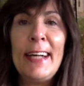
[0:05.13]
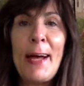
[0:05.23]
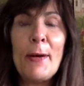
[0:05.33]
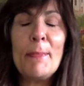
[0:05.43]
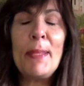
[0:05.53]
I
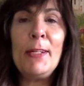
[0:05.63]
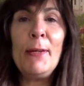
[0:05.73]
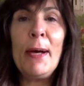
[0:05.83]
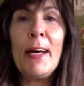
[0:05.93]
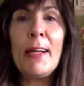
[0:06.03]
hope that you
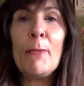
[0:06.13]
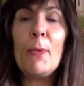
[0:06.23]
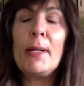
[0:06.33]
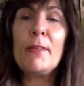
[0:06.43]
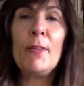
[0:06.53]
had a
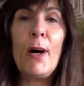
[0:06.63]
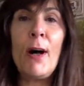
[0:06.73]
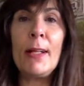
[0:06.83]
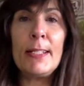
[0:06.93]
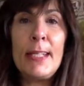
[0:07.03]
wonderful
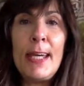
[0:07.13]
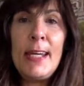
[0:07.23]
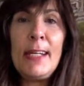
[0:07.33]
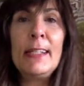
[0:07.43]
holiday.